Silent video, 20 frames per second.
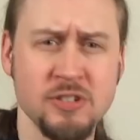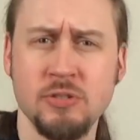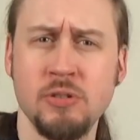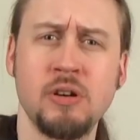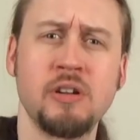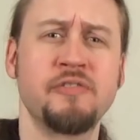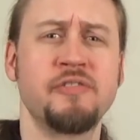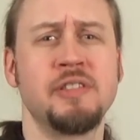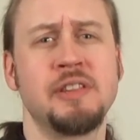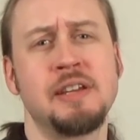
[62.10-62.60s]
start
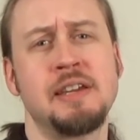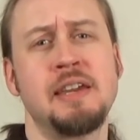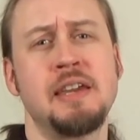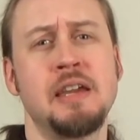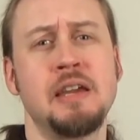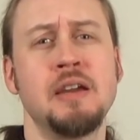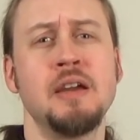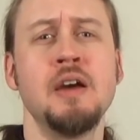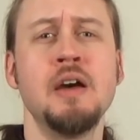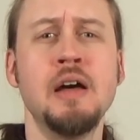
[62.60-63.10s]
off in the
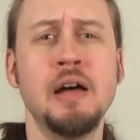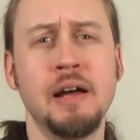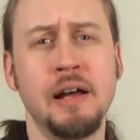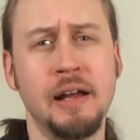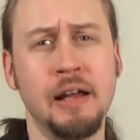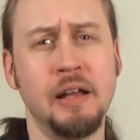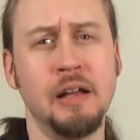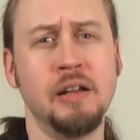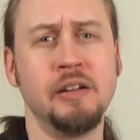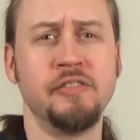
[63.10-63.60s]
key
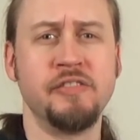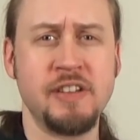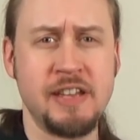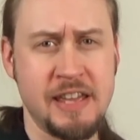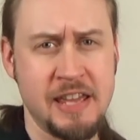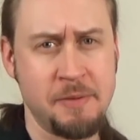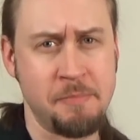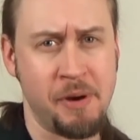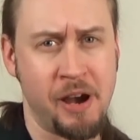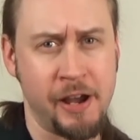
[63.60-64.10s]
of
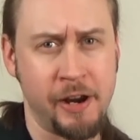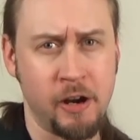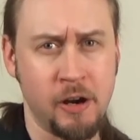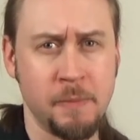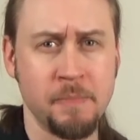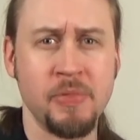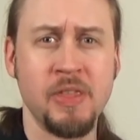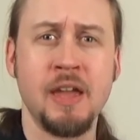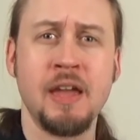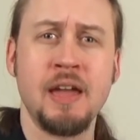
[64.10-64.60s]
E minor.
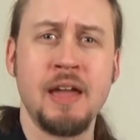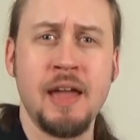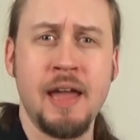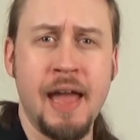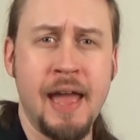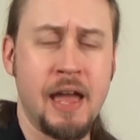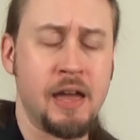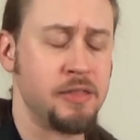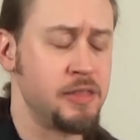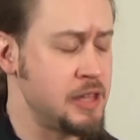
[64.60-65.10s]

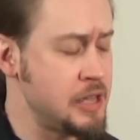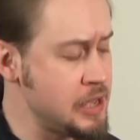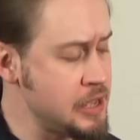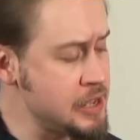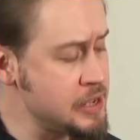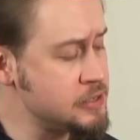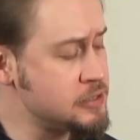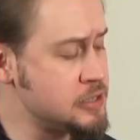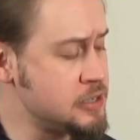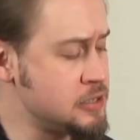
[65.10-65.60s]
And the
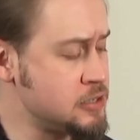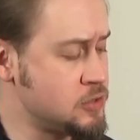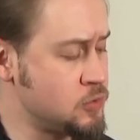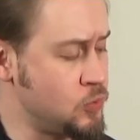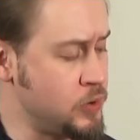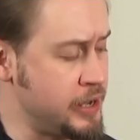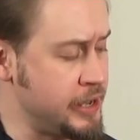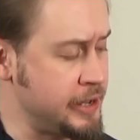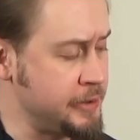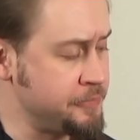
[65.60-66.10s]
easiest
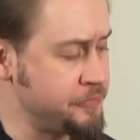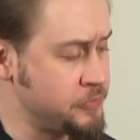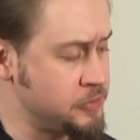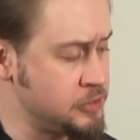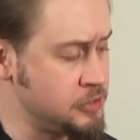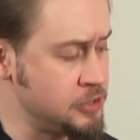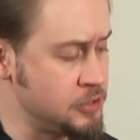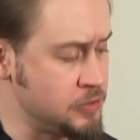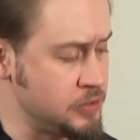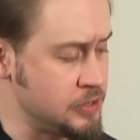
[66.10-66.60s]
way to
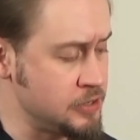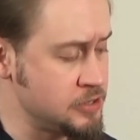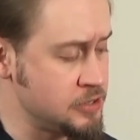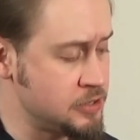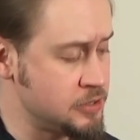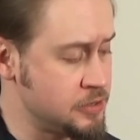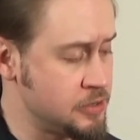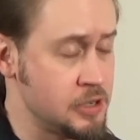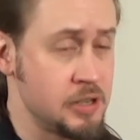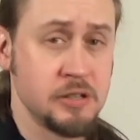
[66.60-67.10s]
do
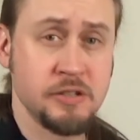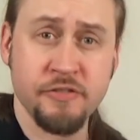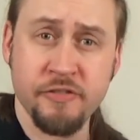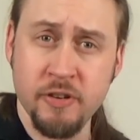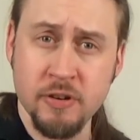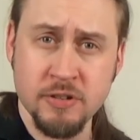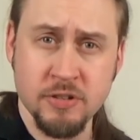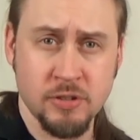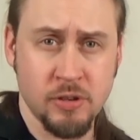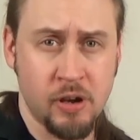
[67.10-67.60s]
this is,
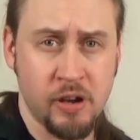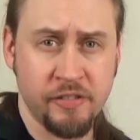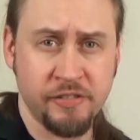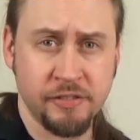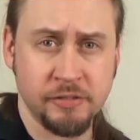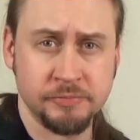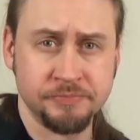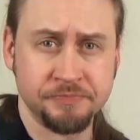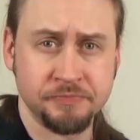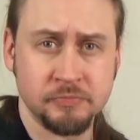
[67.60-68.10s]
first
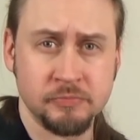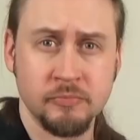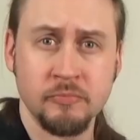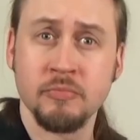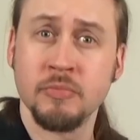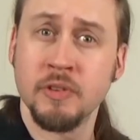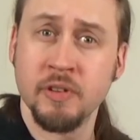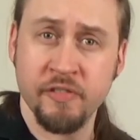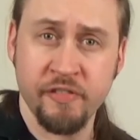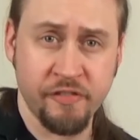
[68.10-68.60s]
off,
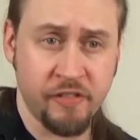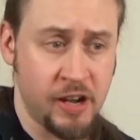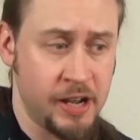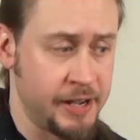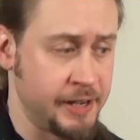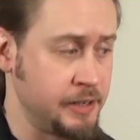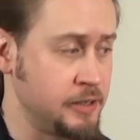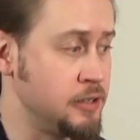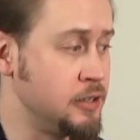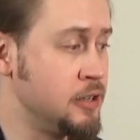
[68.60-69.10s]

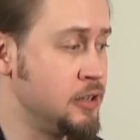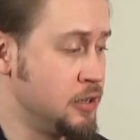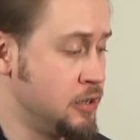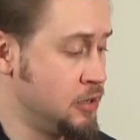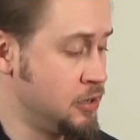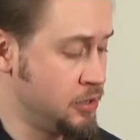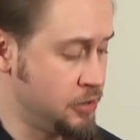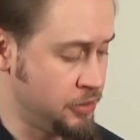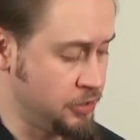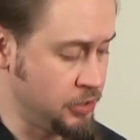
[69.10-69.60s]
find
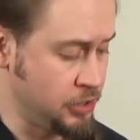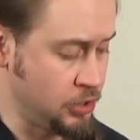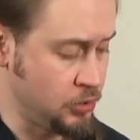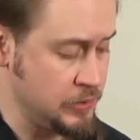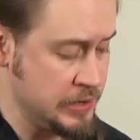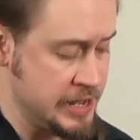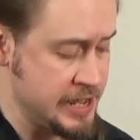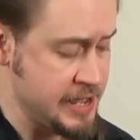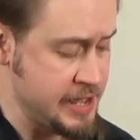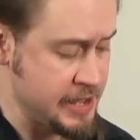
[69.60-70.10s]
the
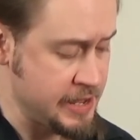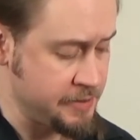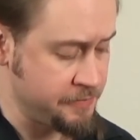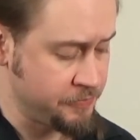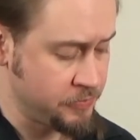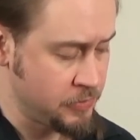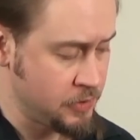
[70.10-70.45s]
note E.